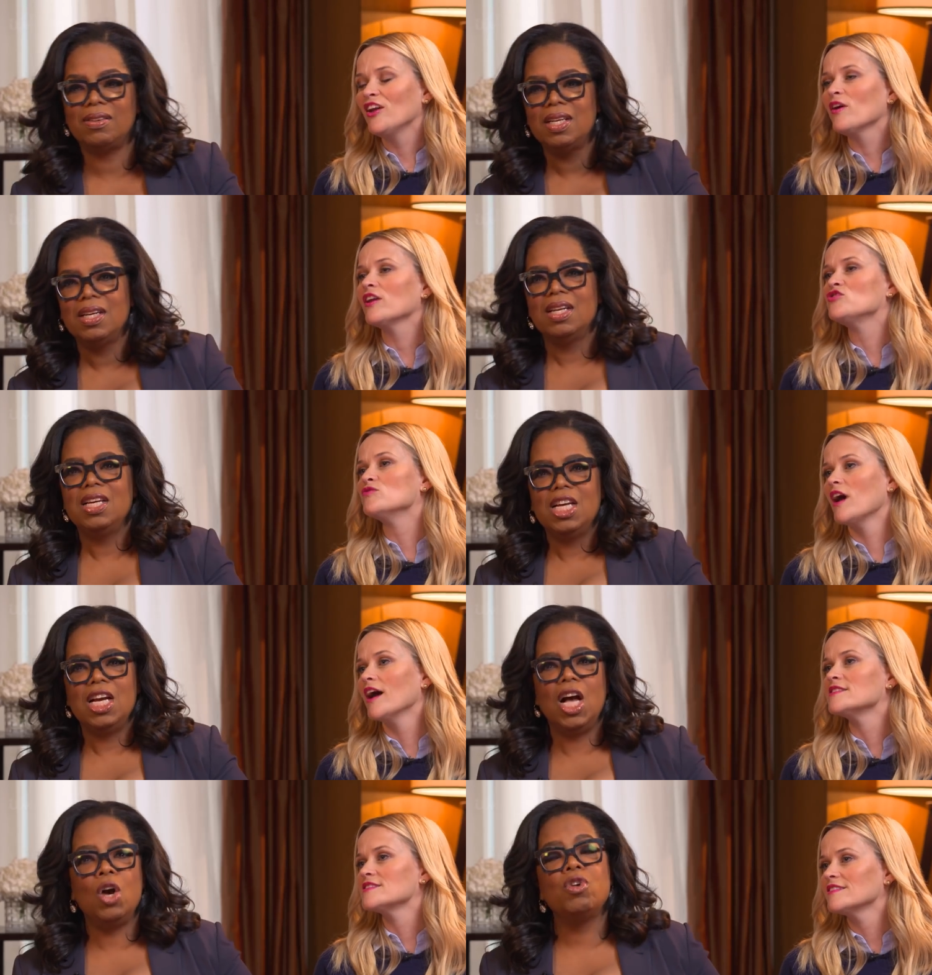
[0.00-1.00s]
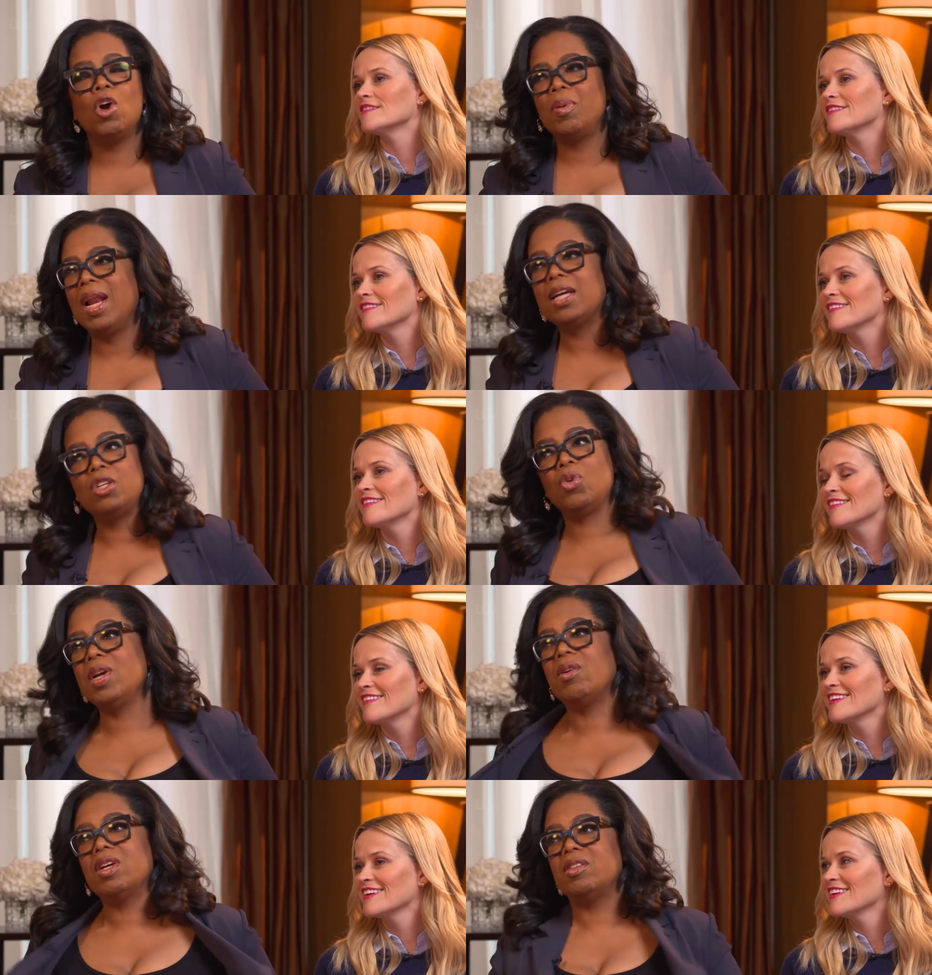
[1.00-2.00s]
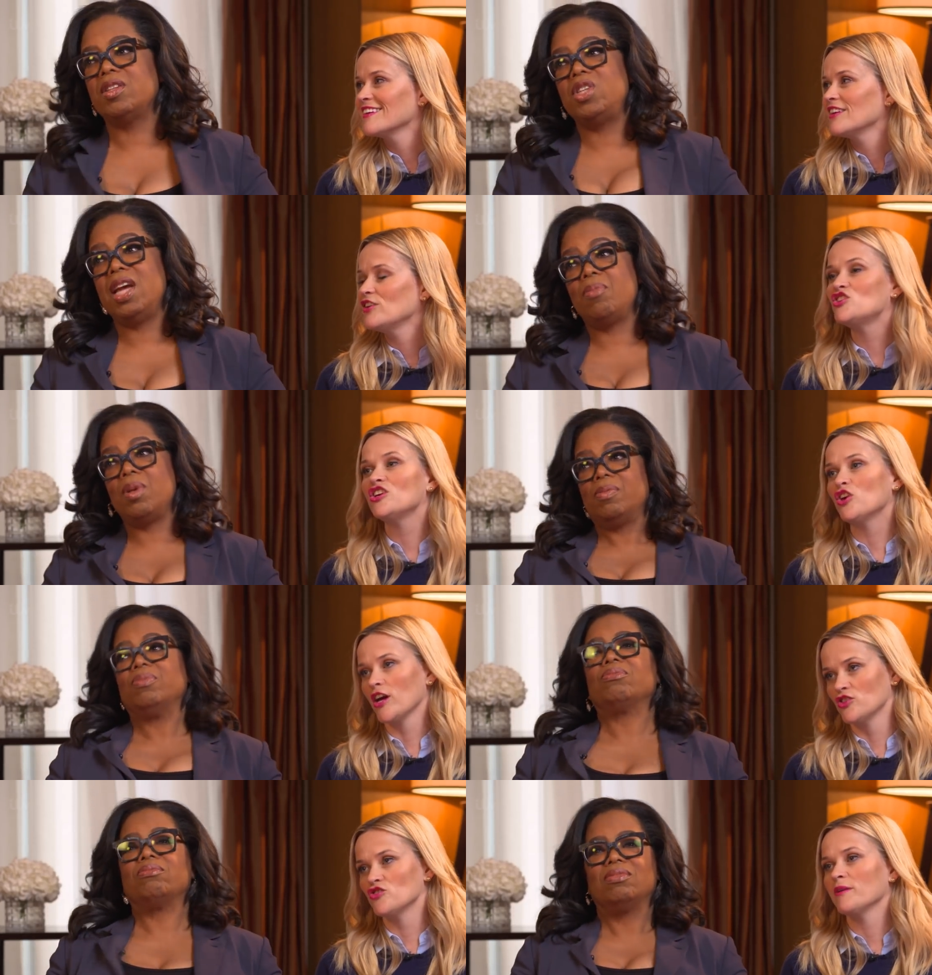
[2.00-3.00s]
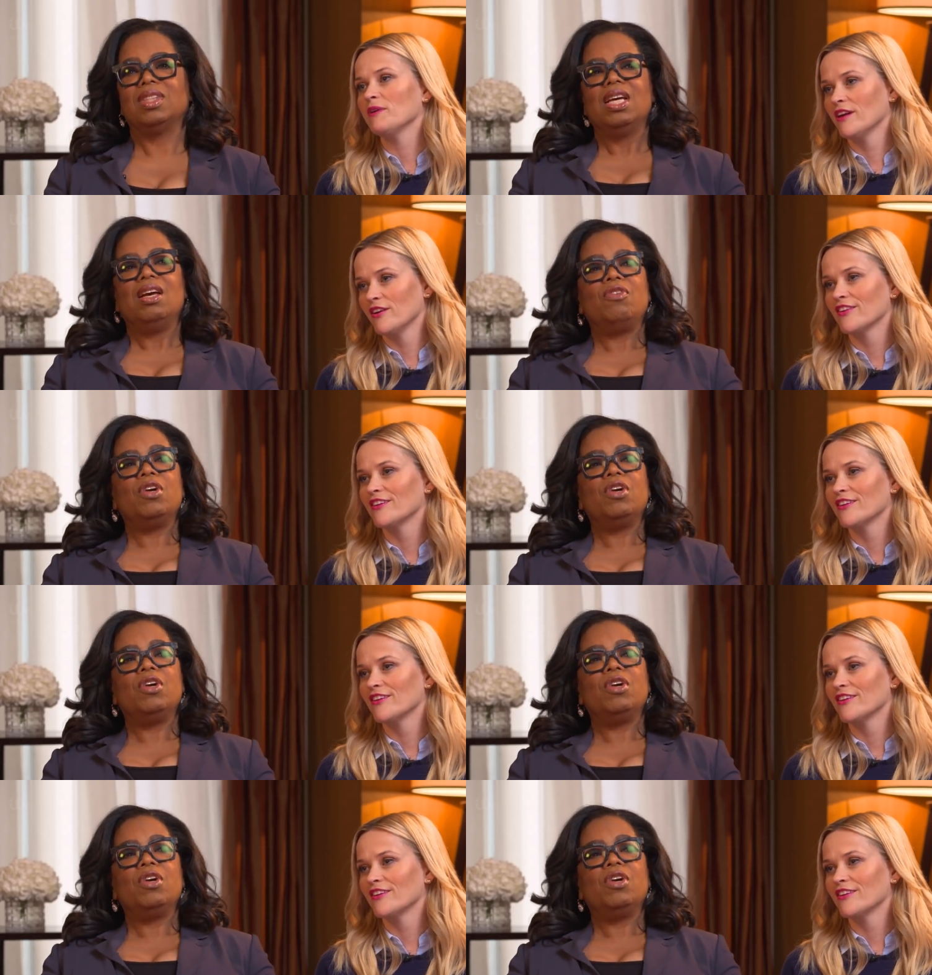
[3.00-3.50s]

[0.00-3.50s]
Speaker 1: I know
Speaker 2: how to do lines.
Speaker 1: Oh no, but I could drink her under the table. She
Speaker 2: can drink me under.